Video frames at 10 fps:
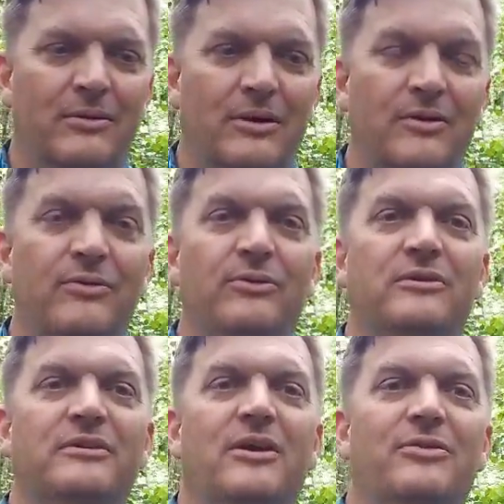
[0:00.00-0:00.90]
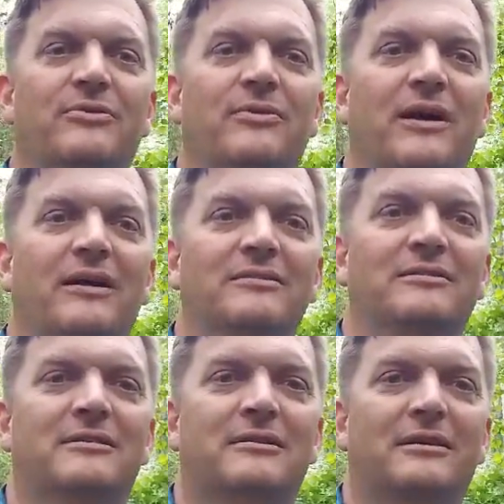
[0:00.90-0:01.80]
If you discount the flies.
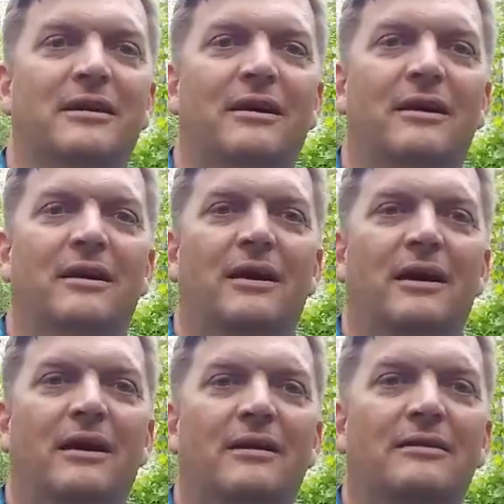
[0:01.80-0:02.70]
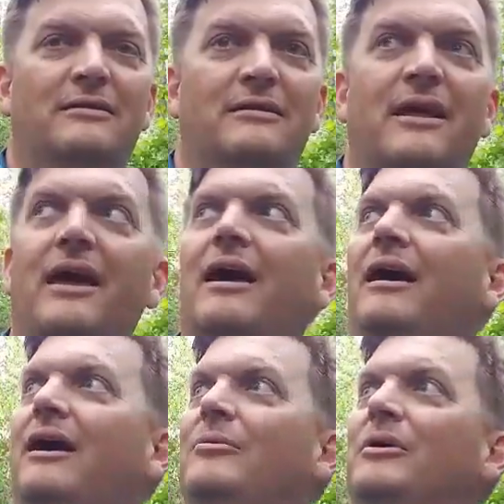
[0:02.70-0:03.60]
Today I
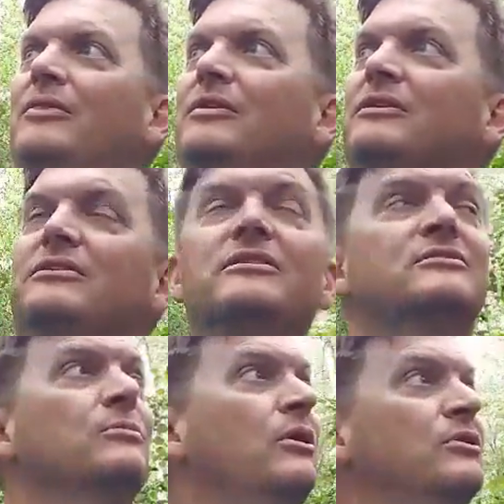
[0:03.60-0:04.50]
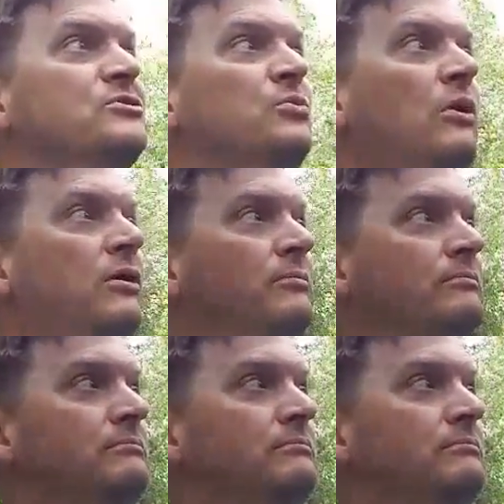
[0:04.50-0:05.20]
am in the Dismal Swamp.